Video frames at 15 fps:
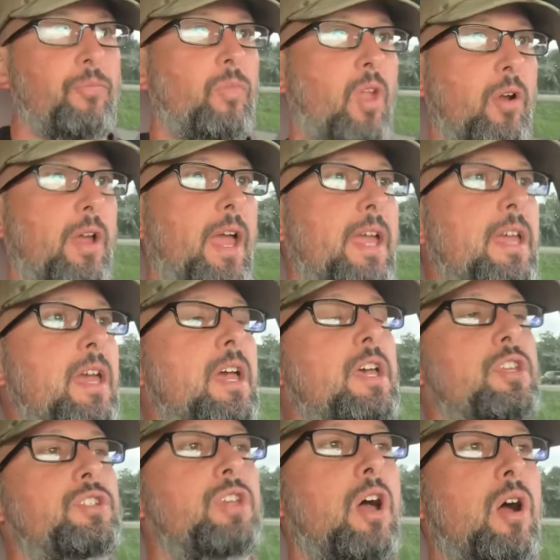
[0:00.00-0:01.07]
Okay,
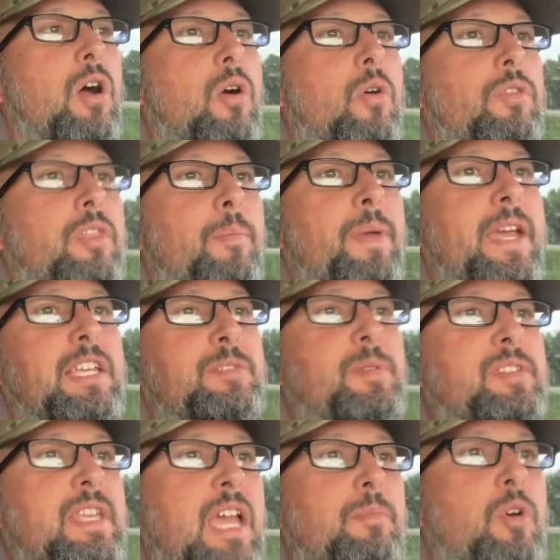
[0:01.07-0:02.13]
so the biggest
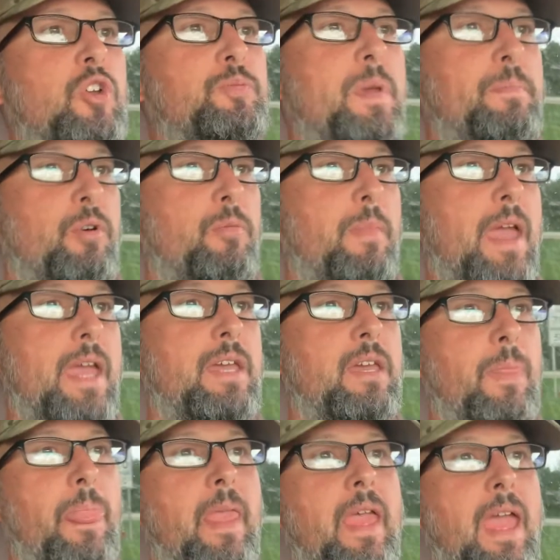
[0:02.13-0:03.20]
mistake most people make,
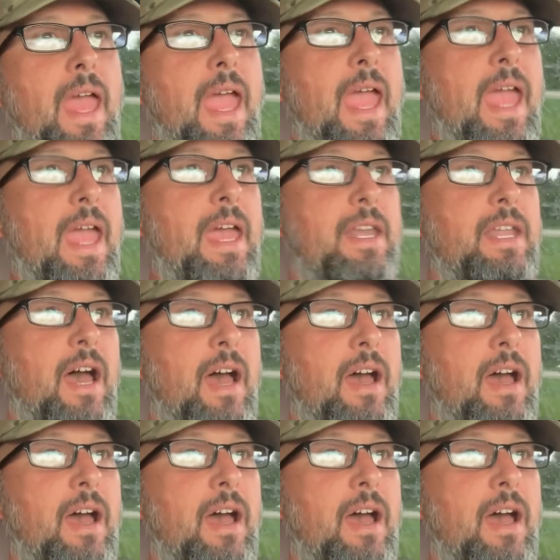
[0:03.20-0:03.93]
and